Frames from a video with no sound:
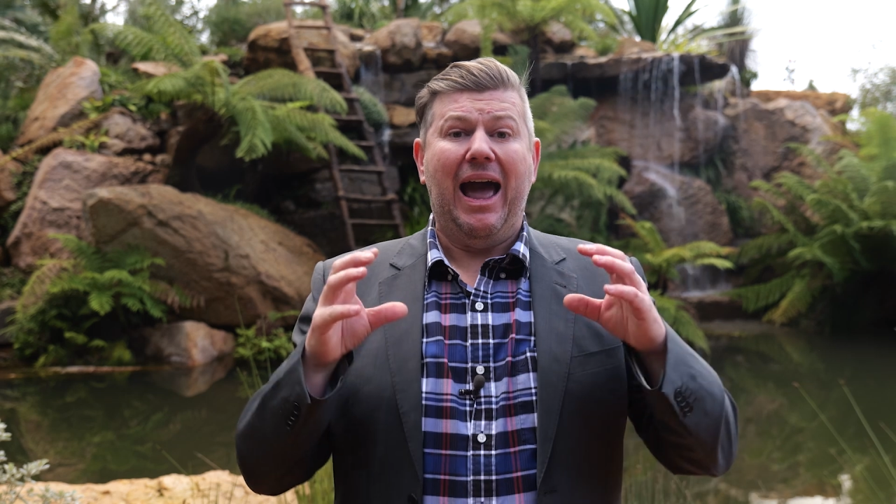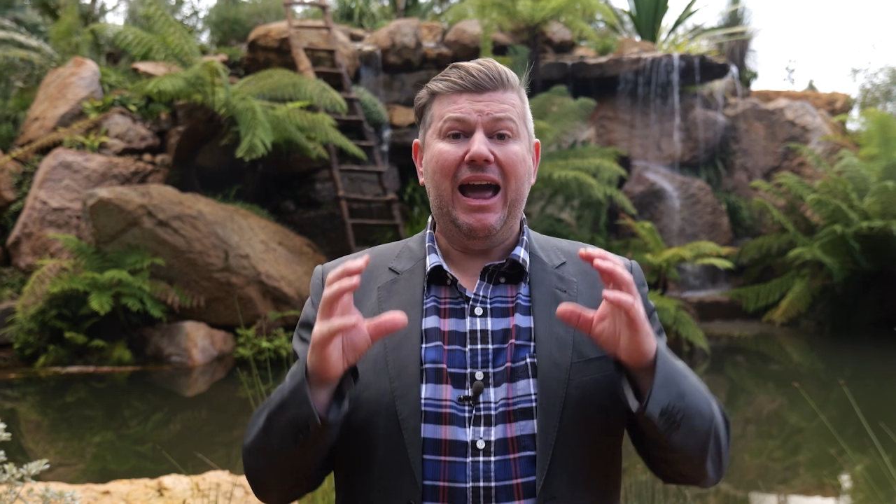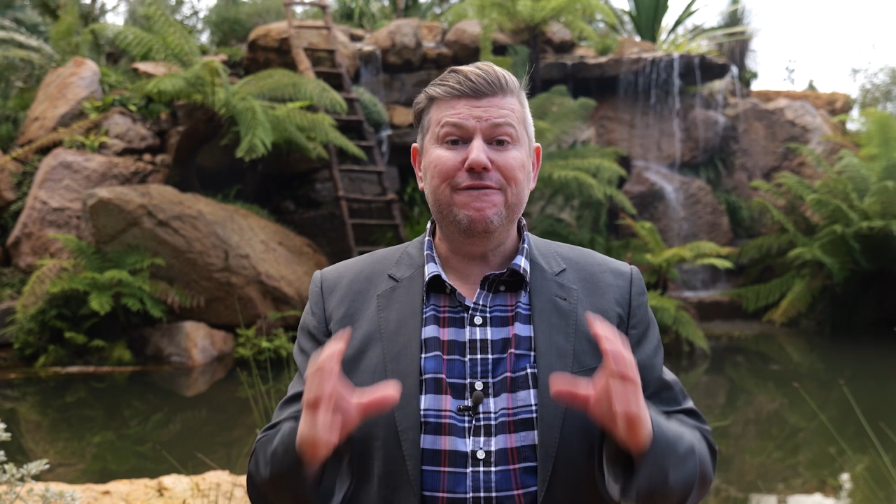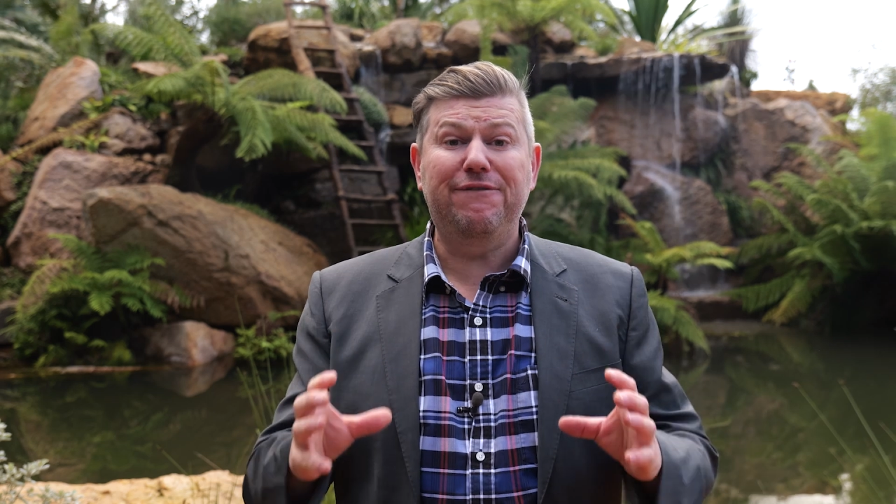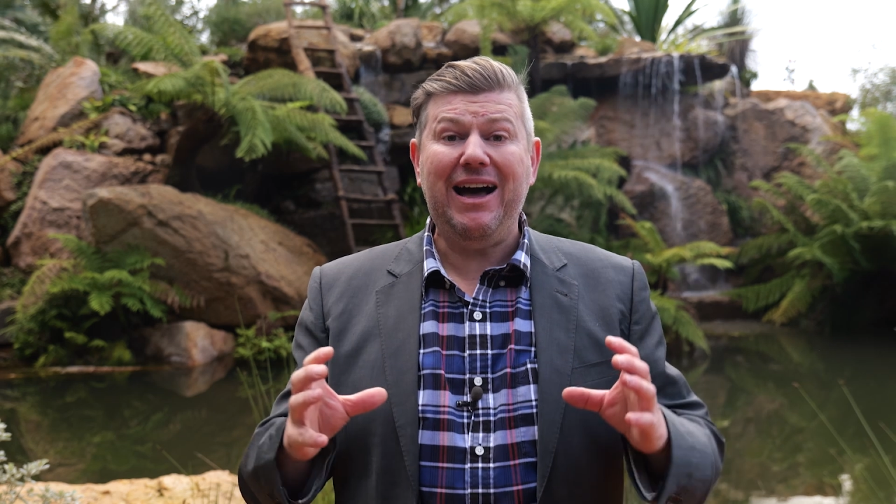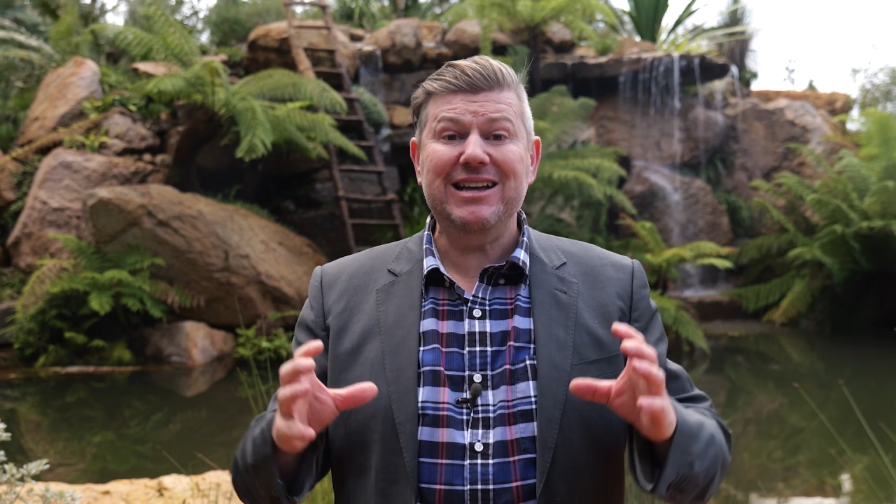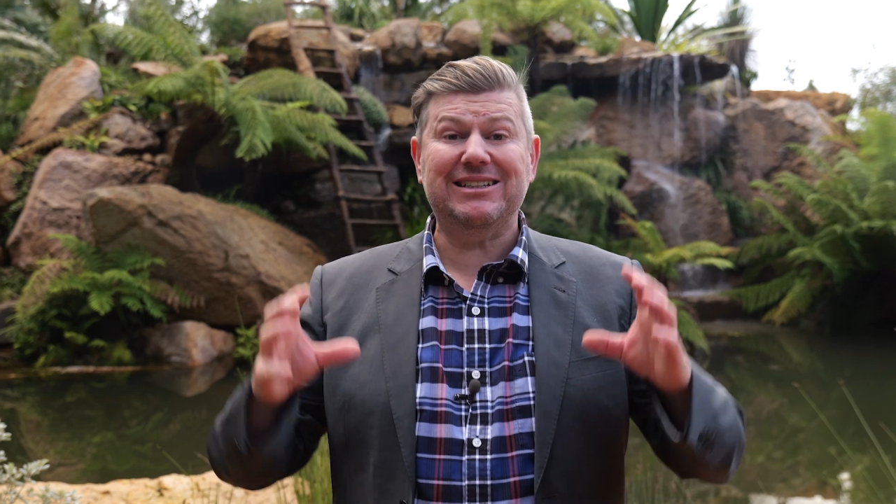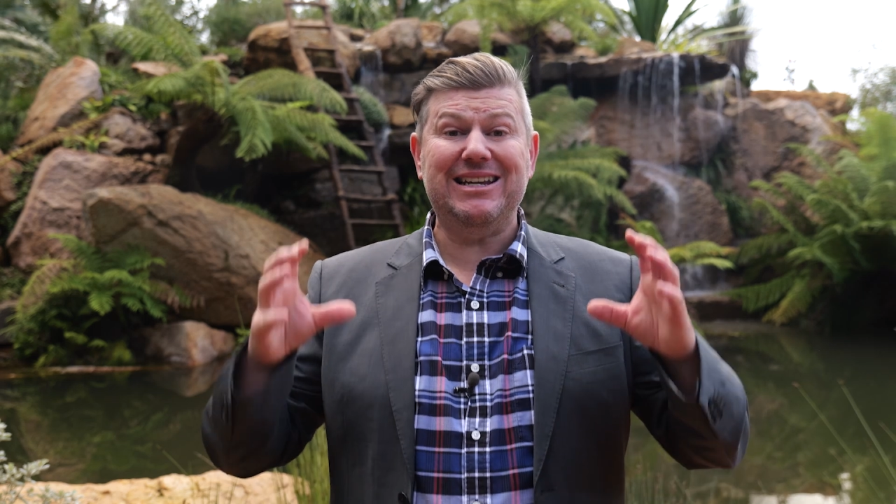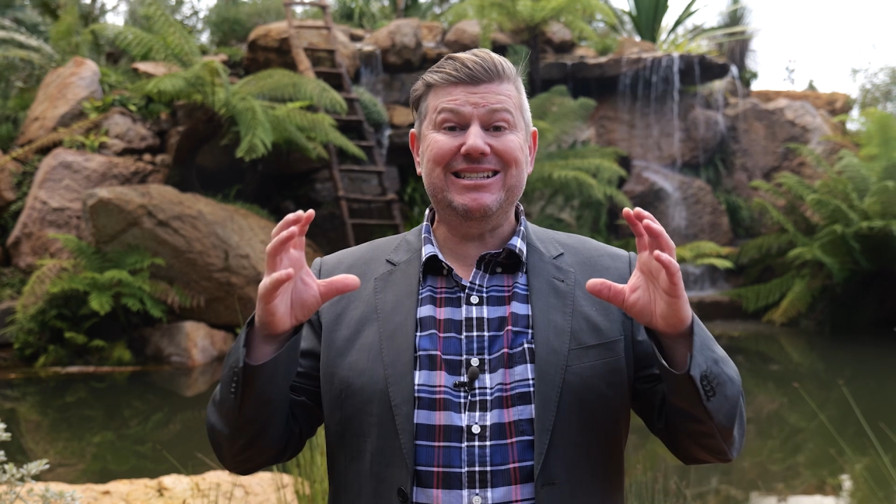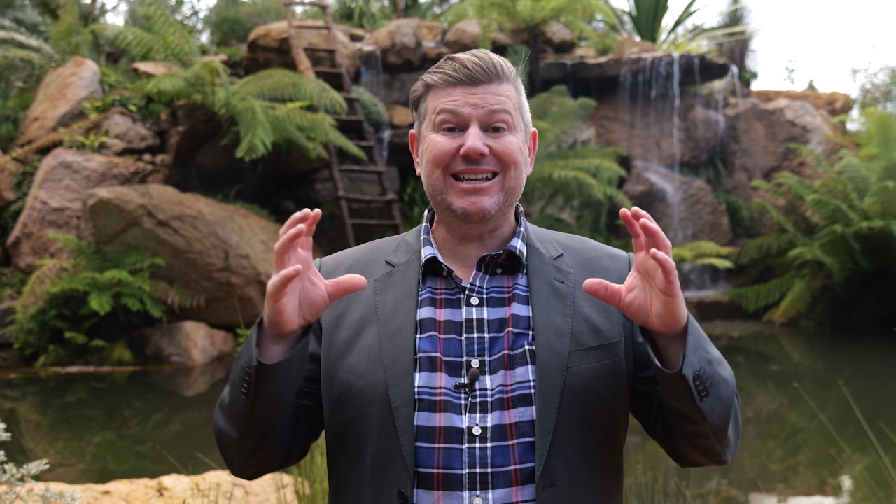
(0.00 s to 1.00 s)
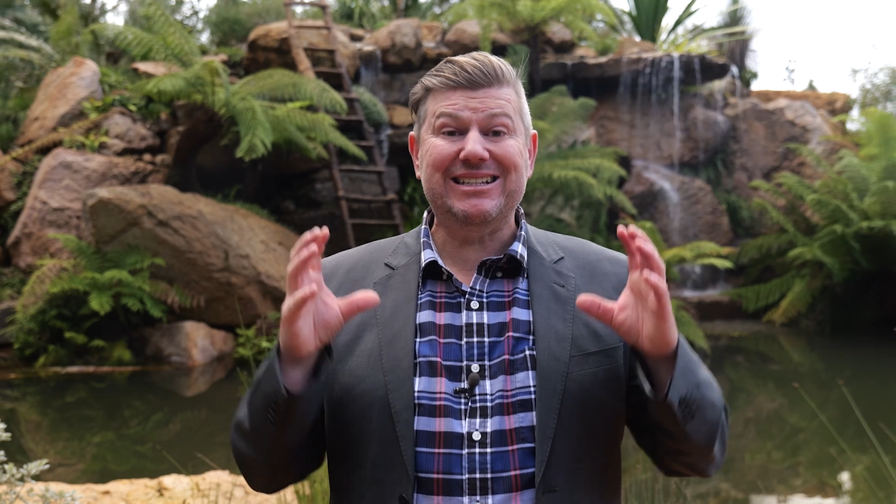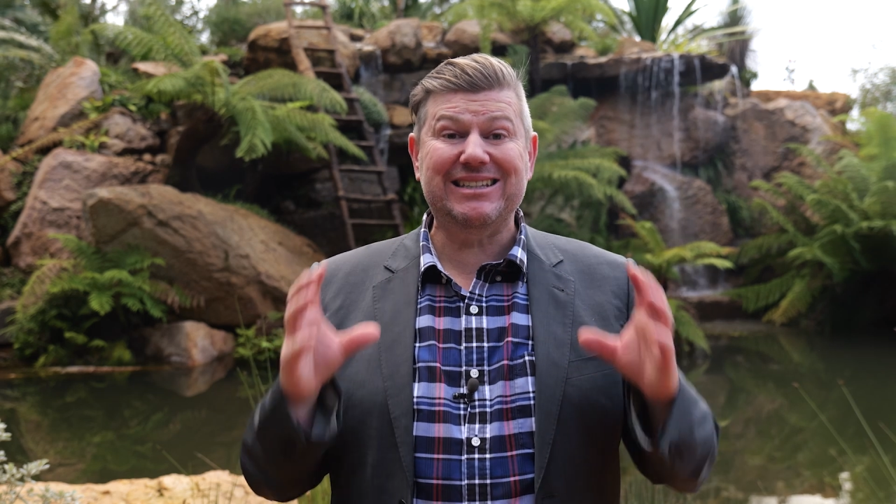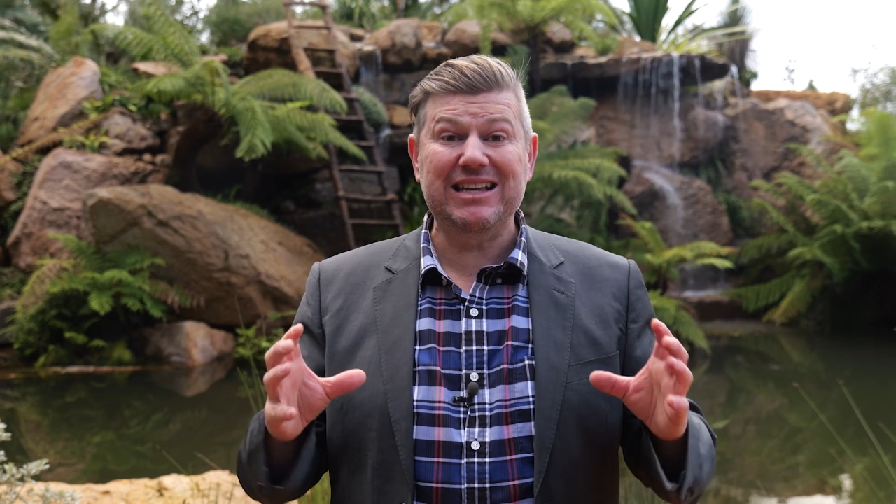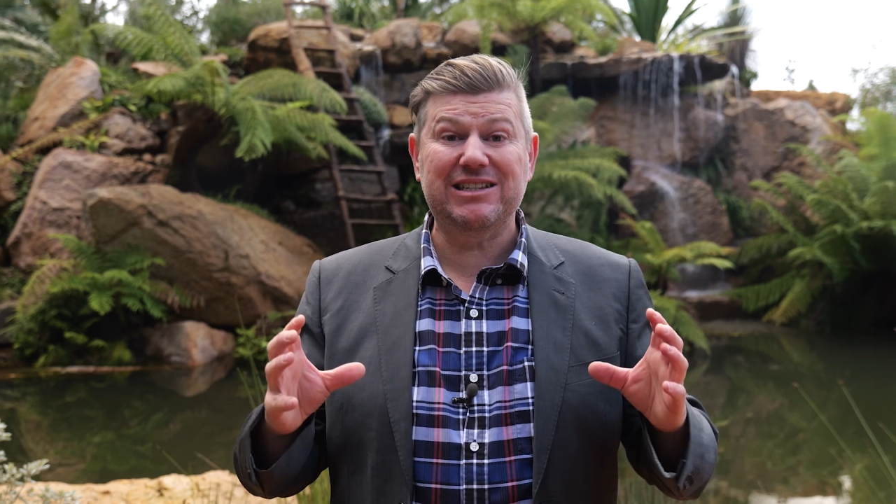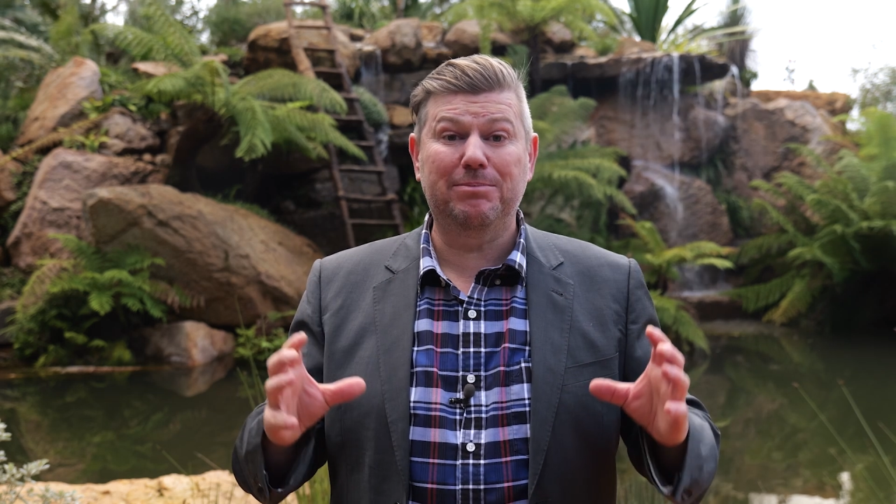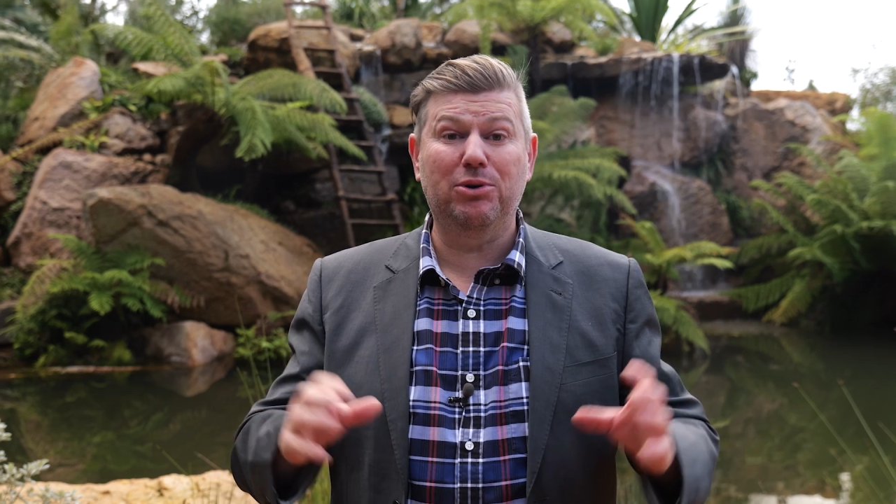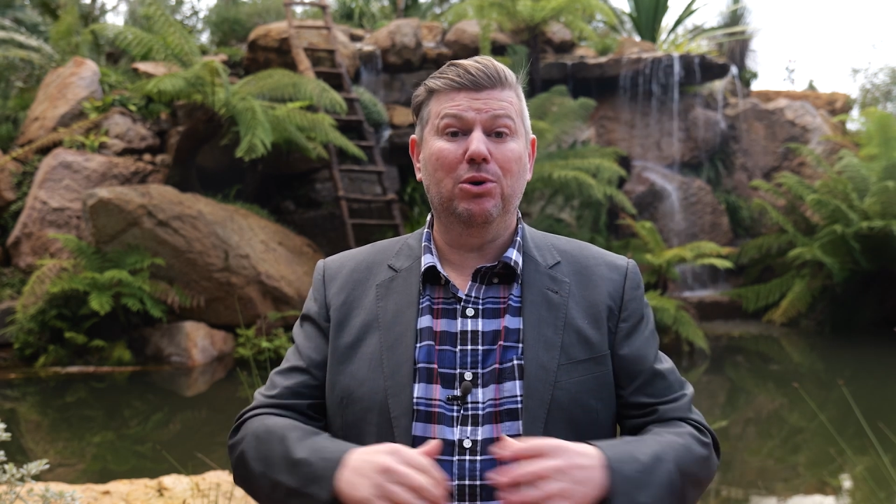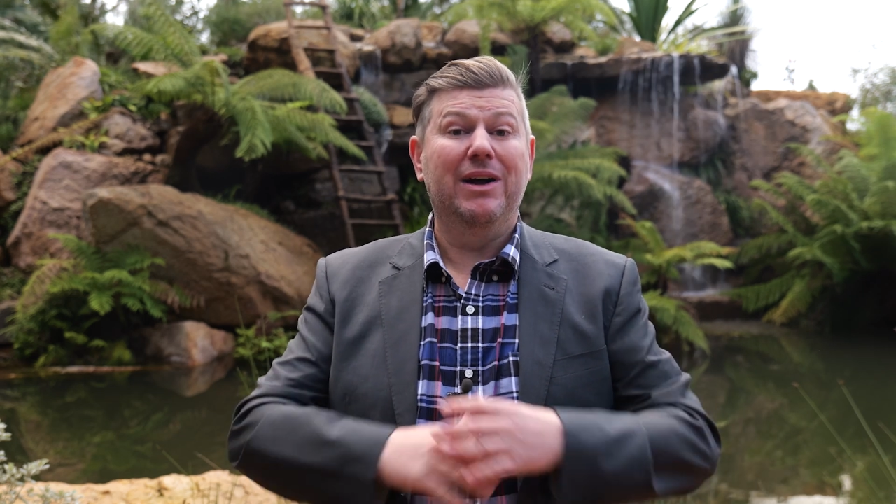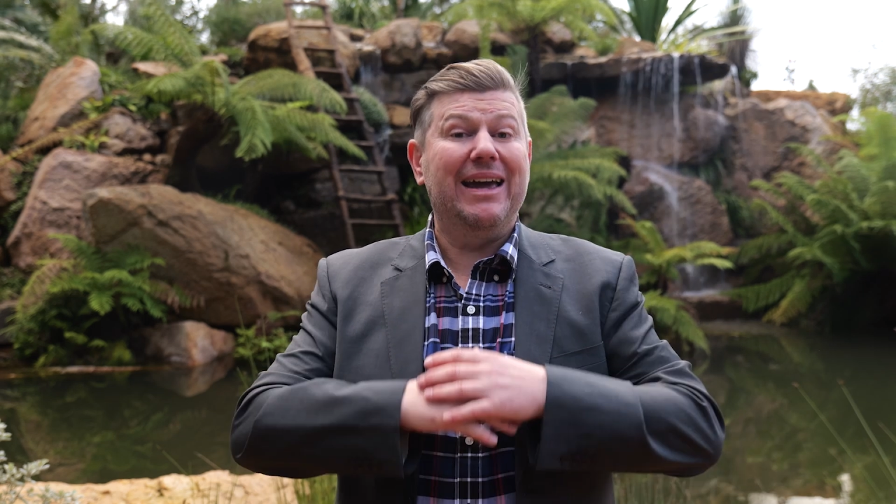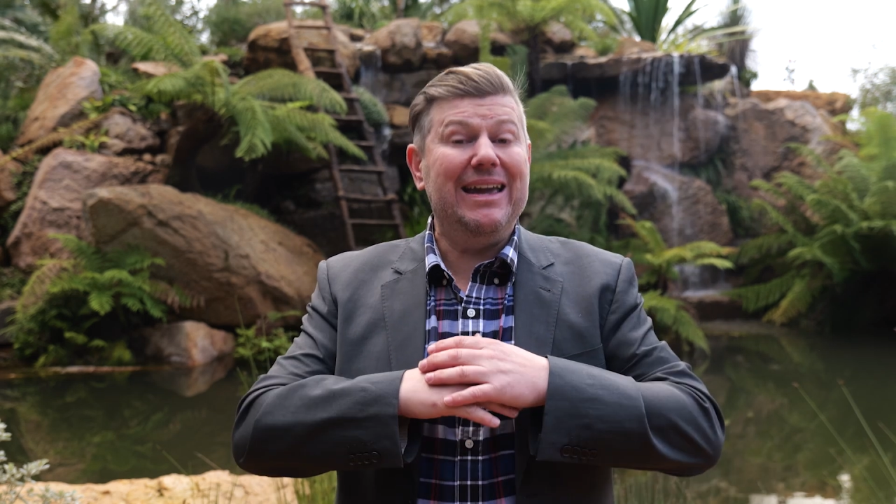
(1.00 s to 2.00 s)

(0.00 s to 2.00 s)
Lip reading: and VAST is accessible